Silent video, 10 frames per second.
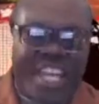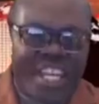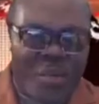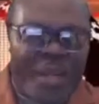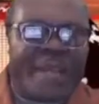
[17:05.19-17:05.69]

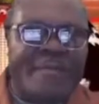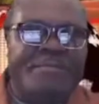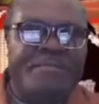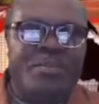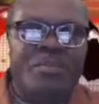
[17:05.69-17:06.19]
anyway.
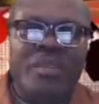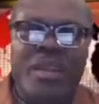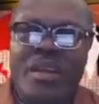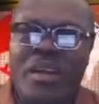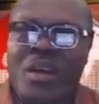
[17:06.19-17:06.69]

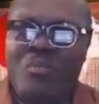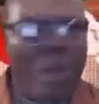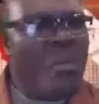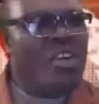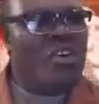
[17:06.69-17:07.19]

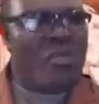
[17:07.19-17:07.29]
But when you